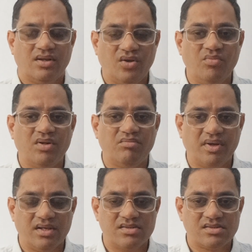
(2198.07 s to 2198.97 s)
human
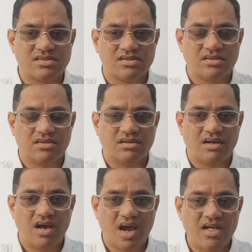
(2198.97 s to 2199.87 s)
beings
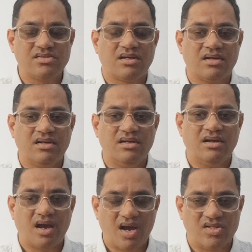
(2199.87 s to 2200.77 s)
as early
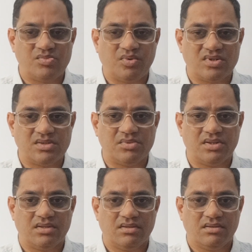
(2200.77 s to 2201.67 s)
as possible.
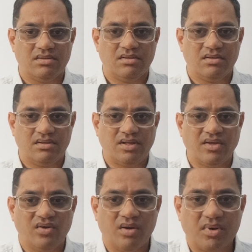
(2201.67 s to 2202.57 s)

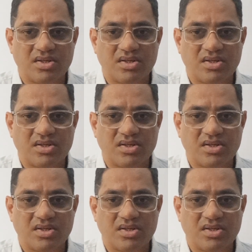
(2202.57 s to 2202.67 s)
Thank you very